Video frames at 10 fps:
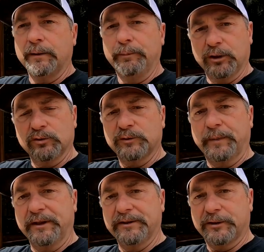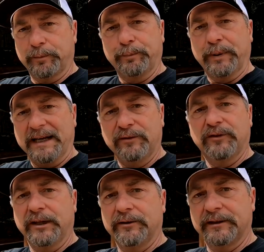mineral spirits paint
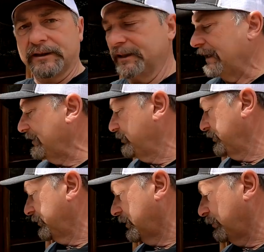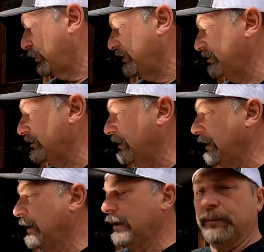thinner to clean out your brushes,
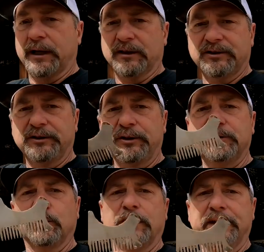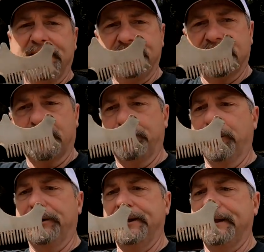but also use one of these
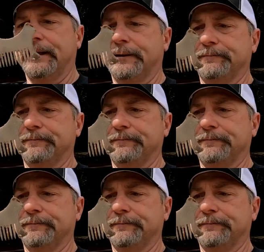Prudy,